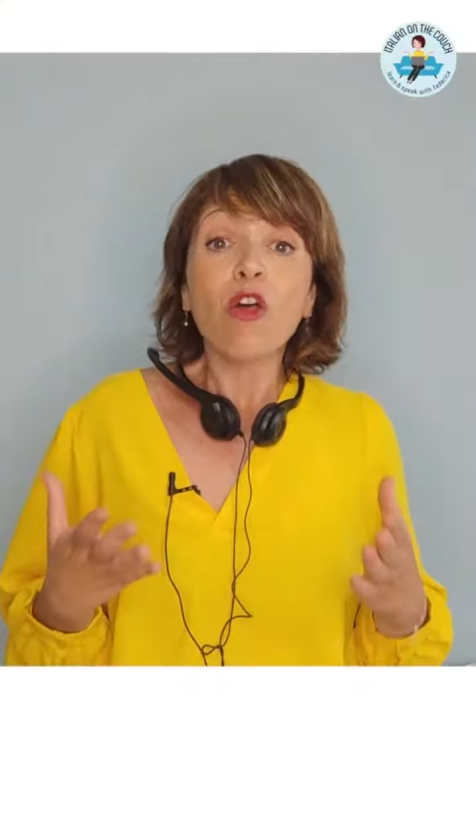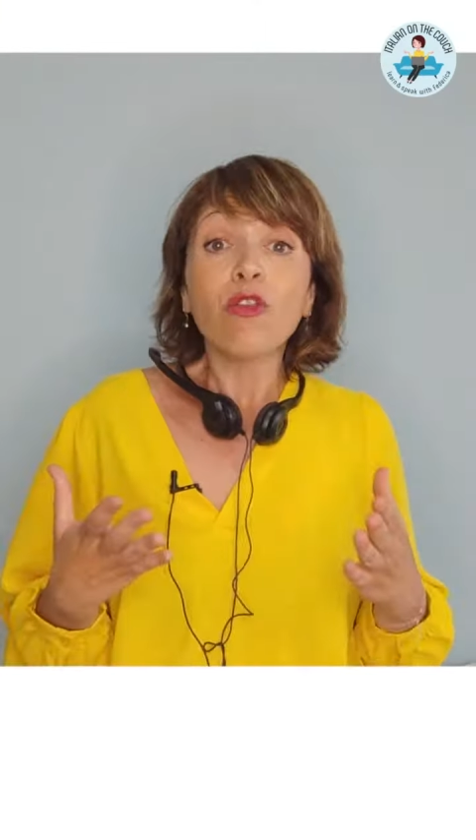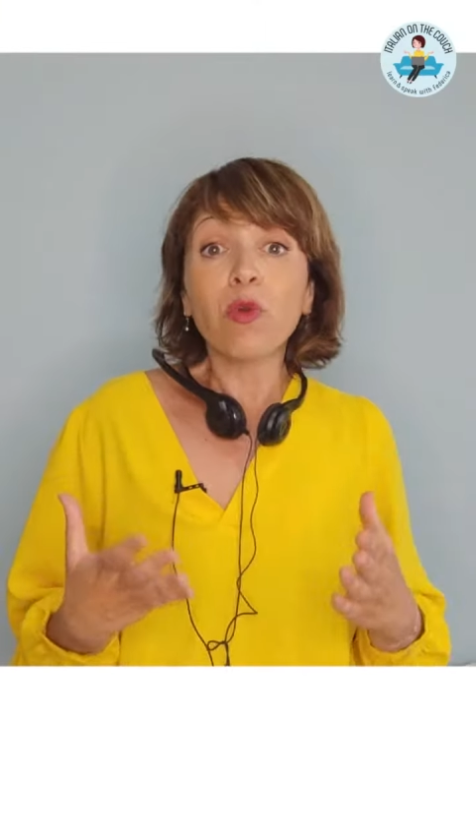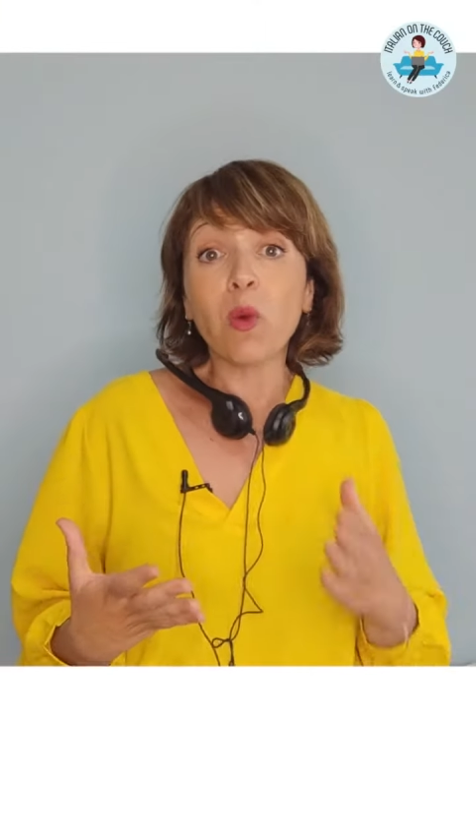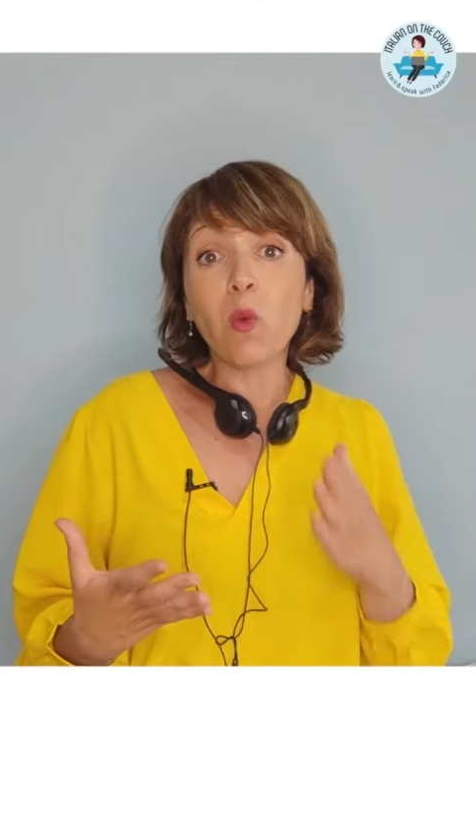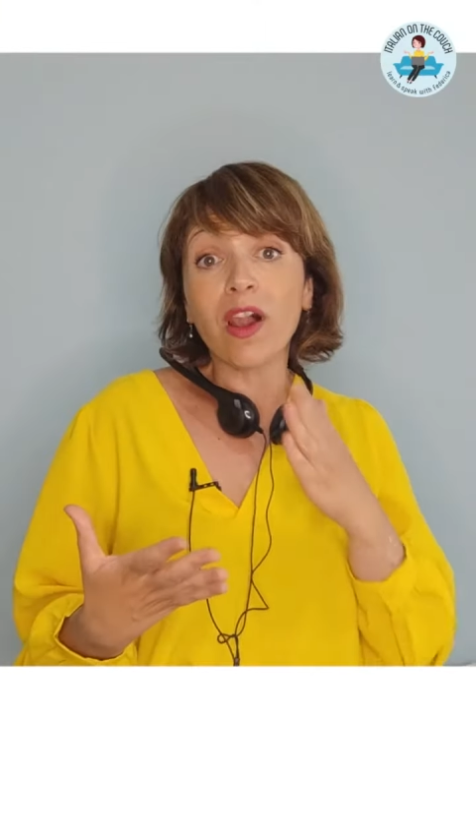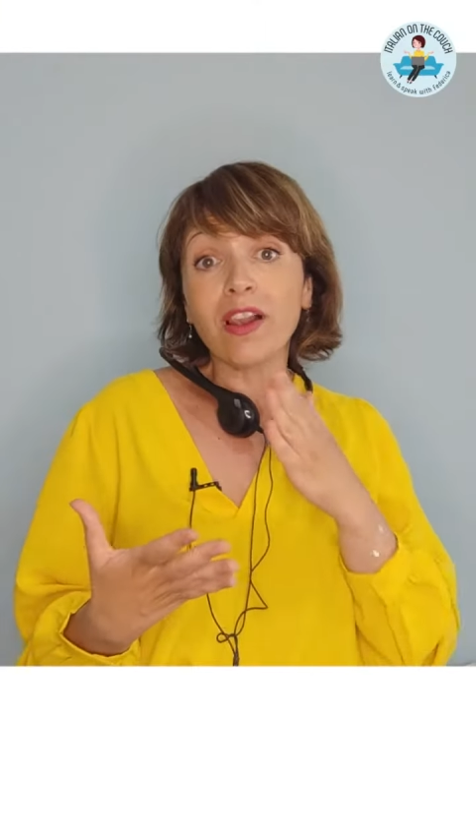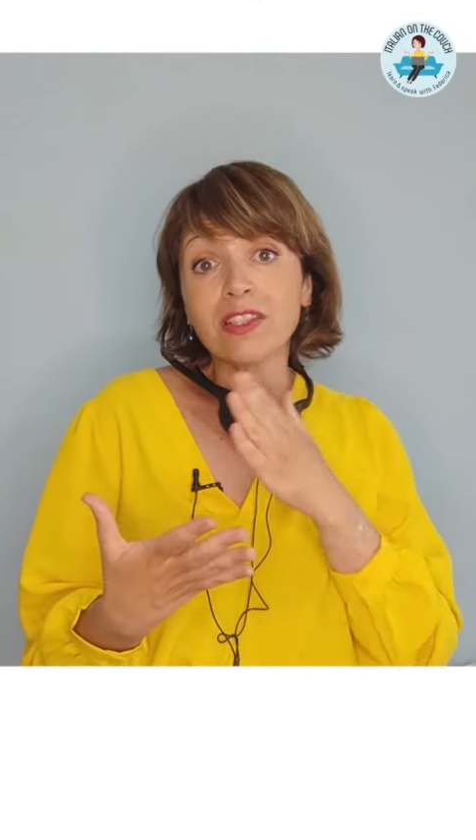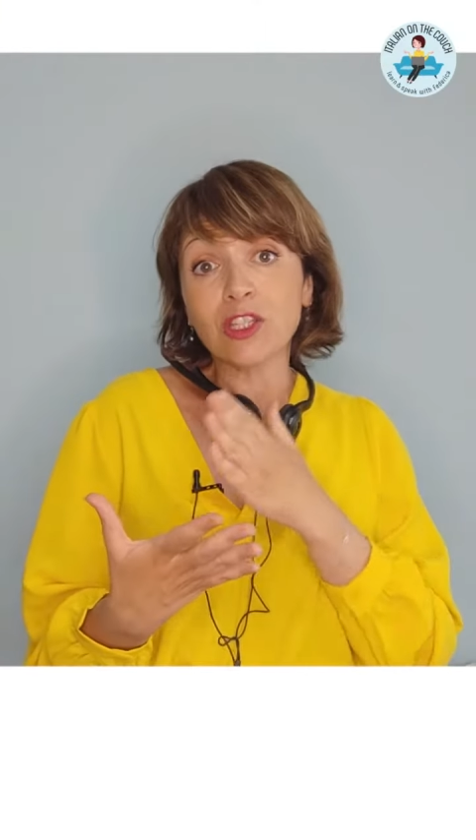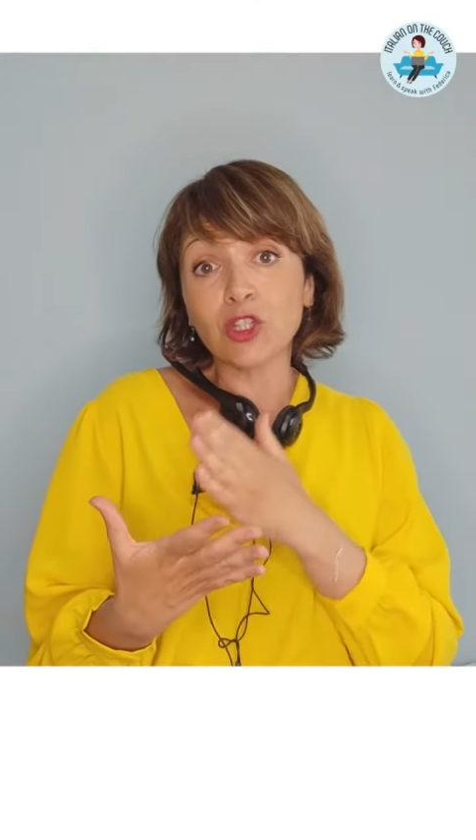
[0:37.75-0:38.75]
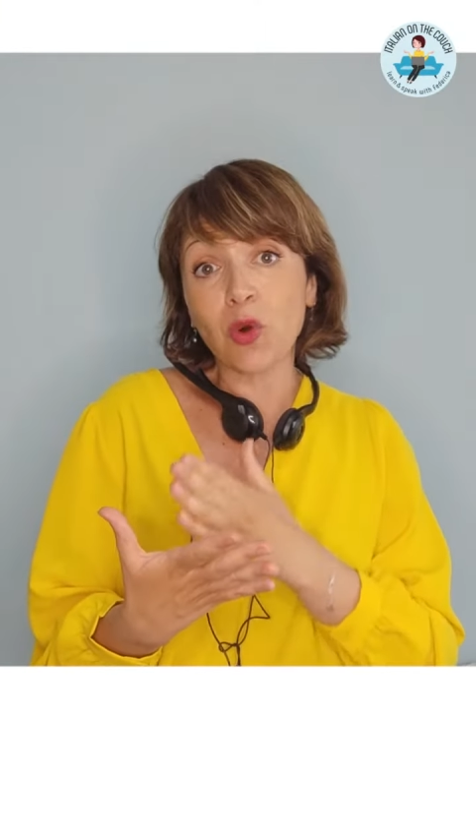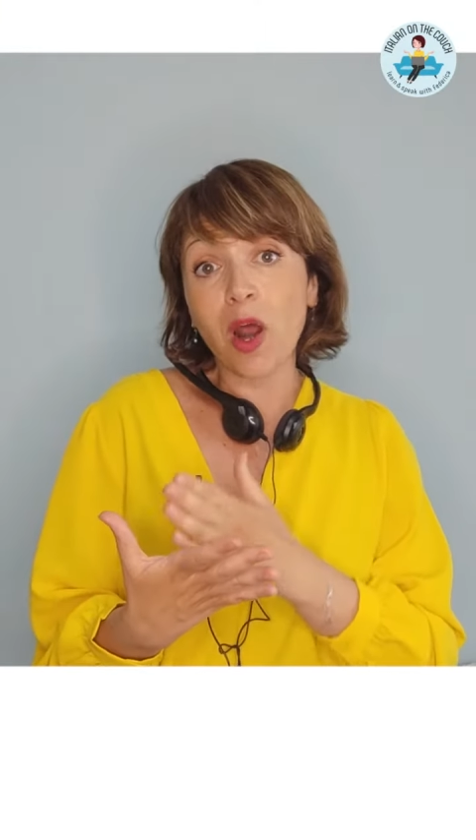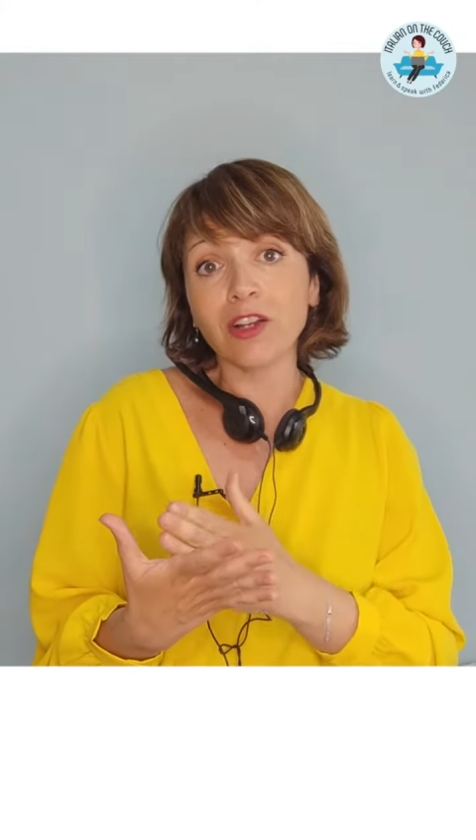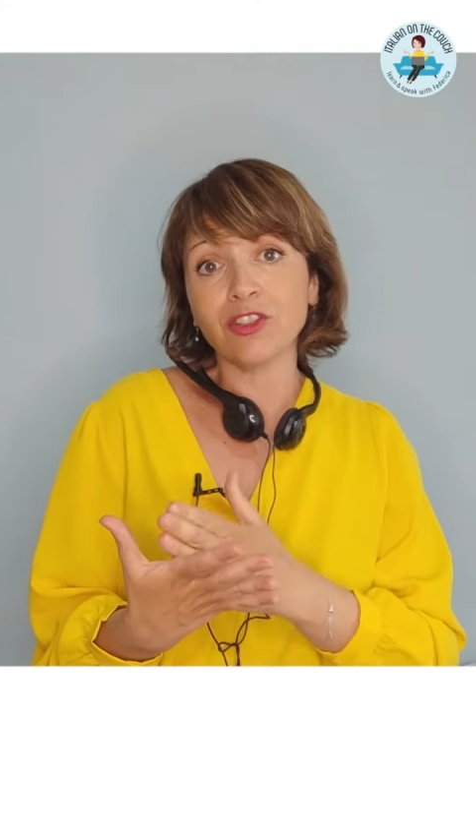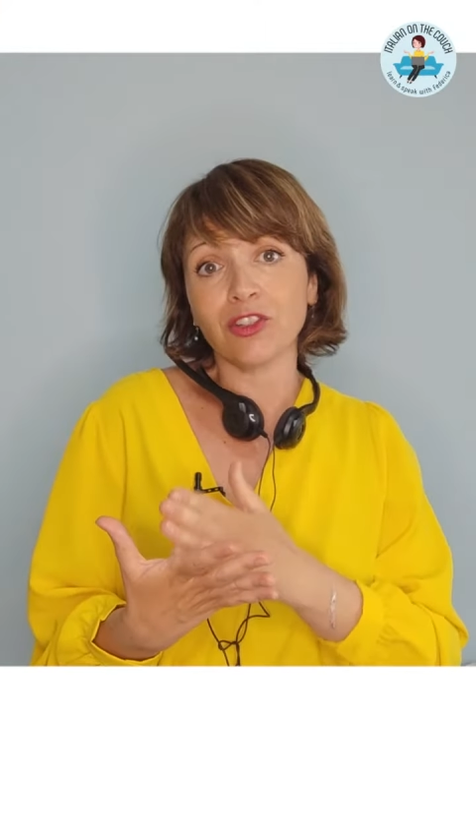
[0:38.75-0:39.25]
Through a
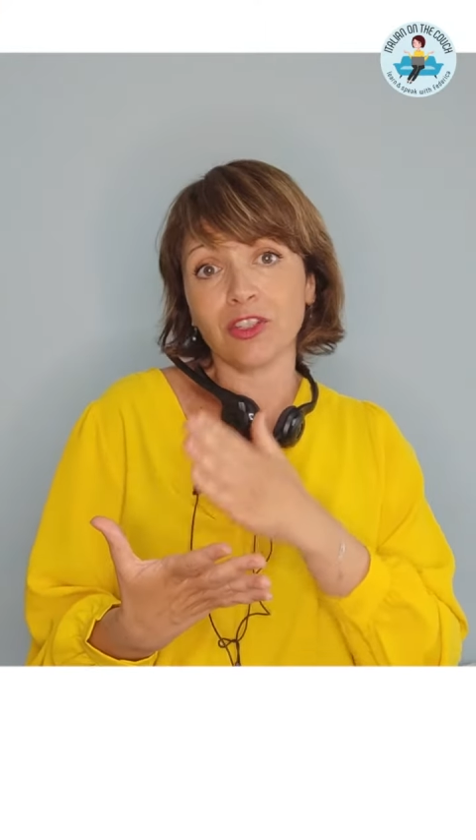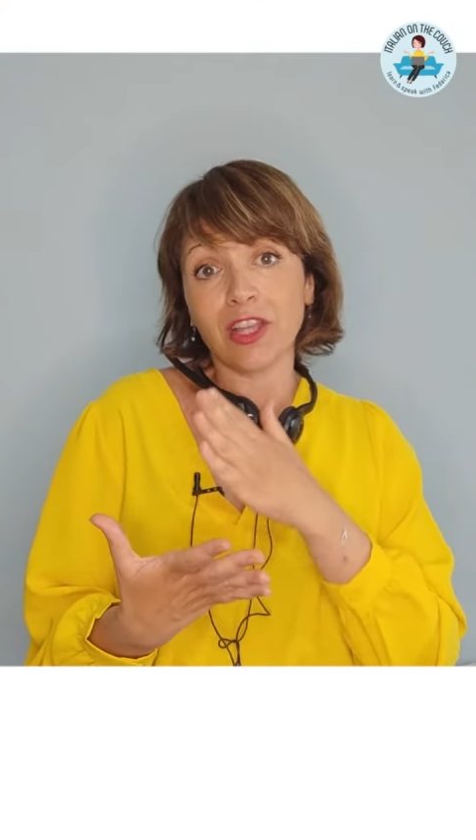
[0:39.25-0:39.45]
well-structured